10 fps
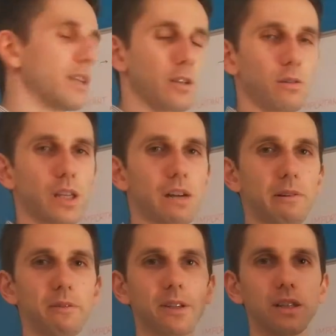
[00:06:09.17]
You'll have
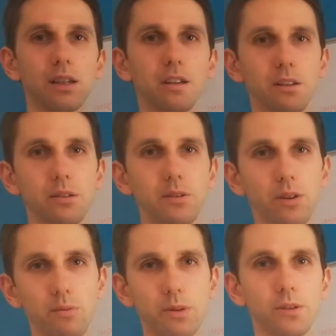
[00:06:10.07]
everything in the
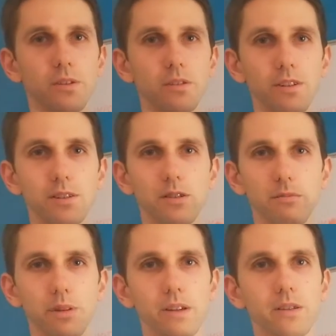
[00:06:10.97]
description, so it's gonna
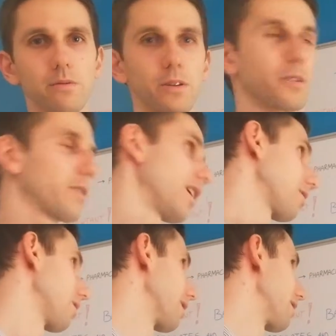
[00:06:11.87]
be easier for you to
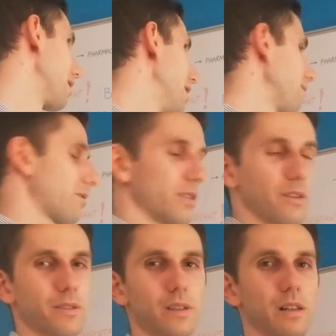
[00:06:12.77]
calculate for
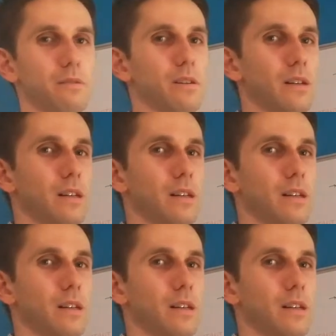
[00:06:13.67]
yourself.